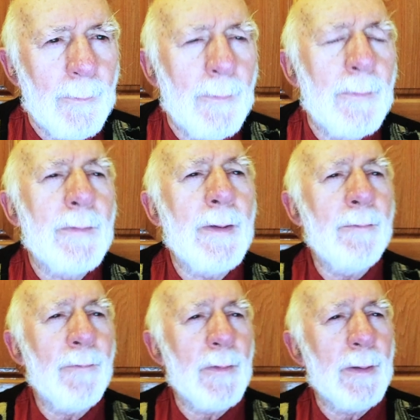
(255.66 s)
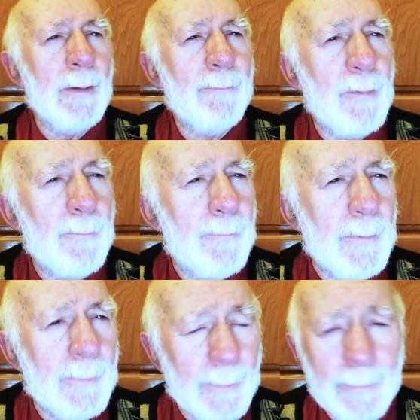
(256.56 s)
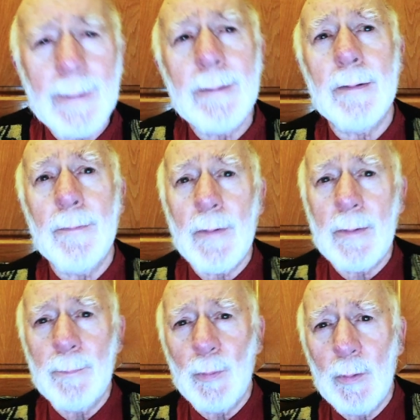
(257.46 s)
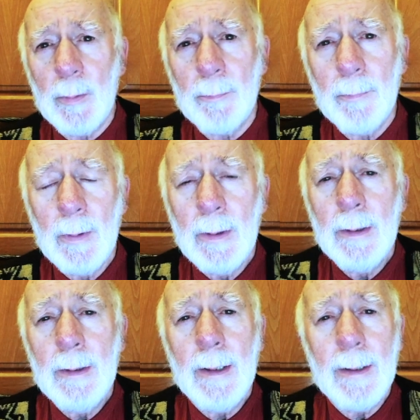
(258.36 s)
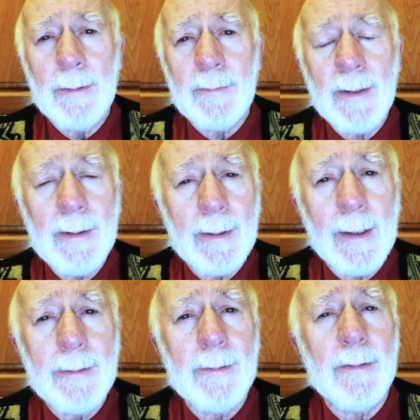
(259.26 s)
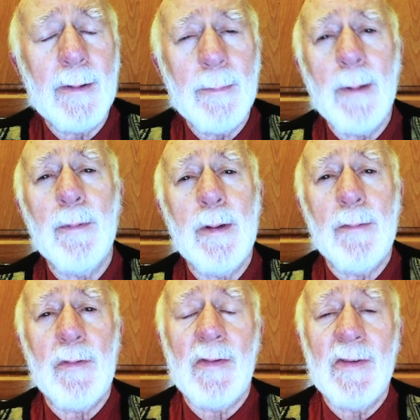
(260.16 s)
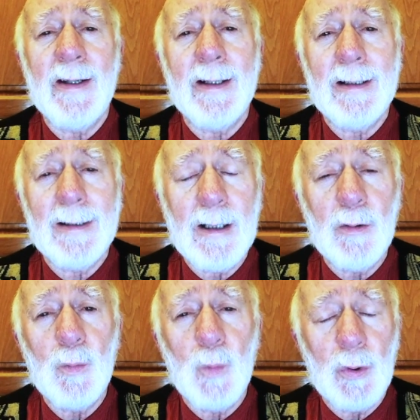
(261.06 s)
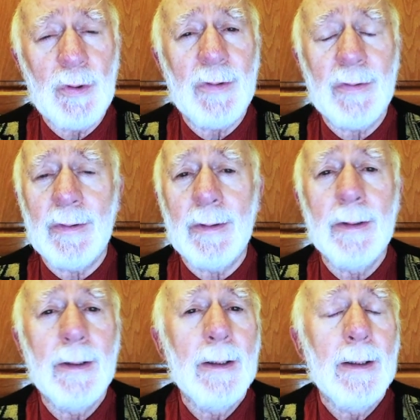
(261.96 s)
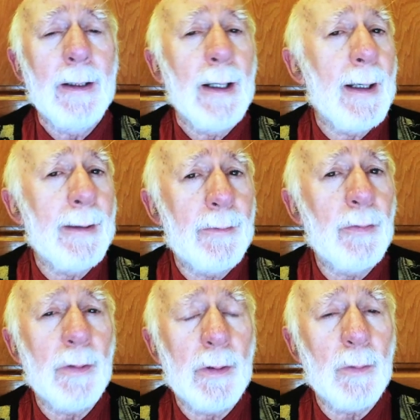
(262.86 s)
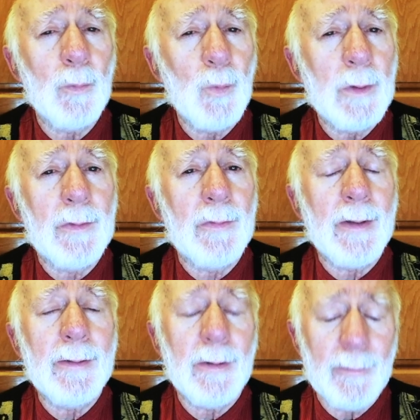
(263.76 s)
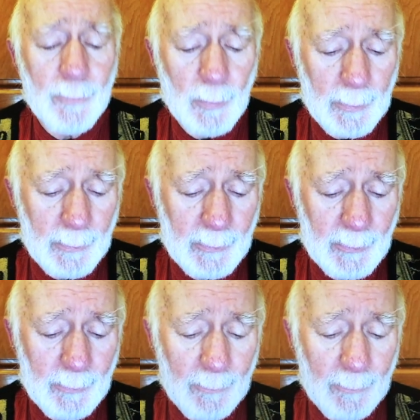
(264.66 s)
Sing for the Love of is the title of this poem, and it's dedicated to the memory of the singer Lal Watterson, and to her words and her voice.